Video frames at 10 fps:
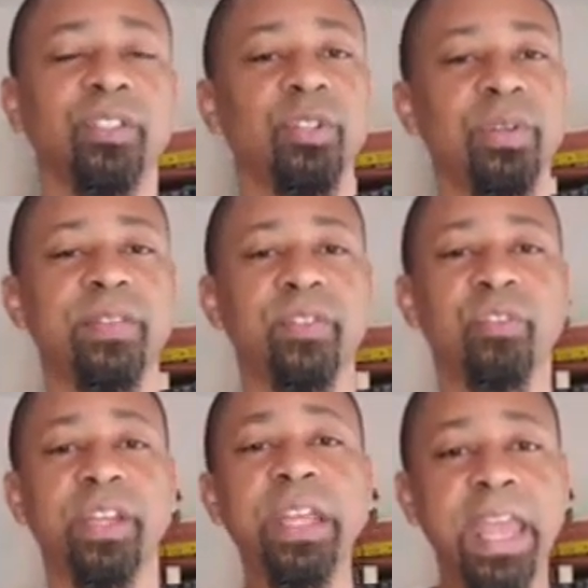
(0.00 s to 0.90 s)
You don't have to
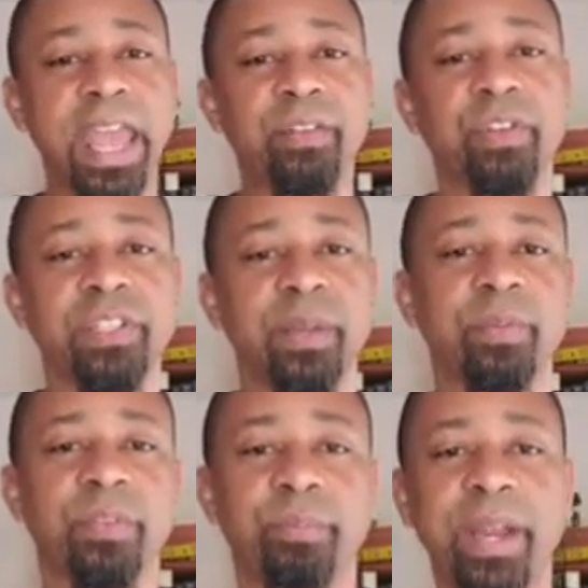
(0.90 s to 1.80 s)
grade every step
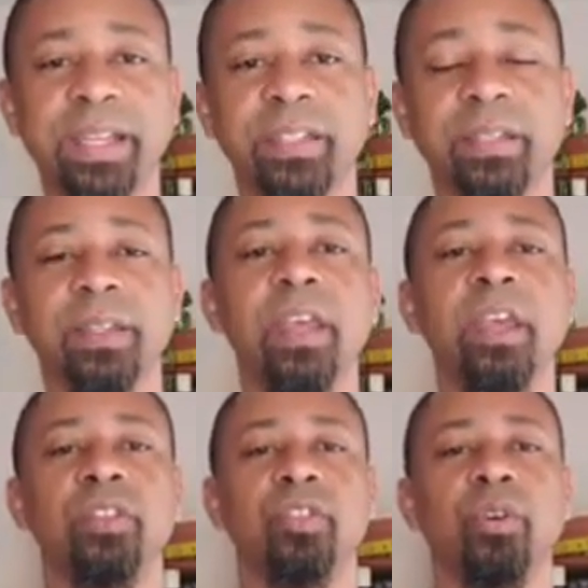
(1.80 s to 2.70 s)
of the practice.
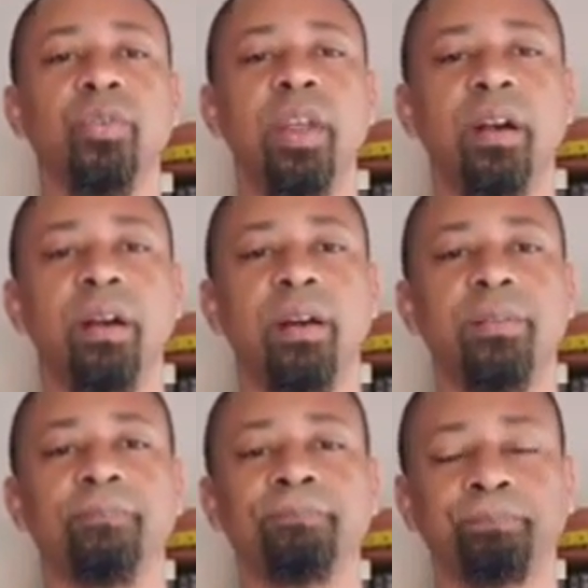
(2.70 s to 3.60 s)
So,
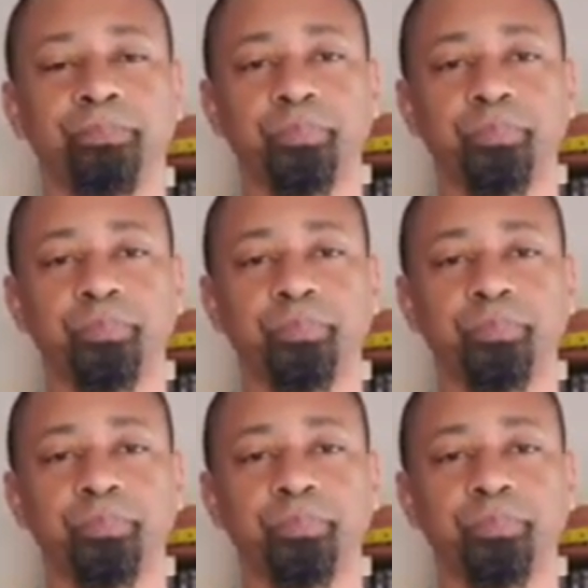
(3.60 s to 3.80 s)
um,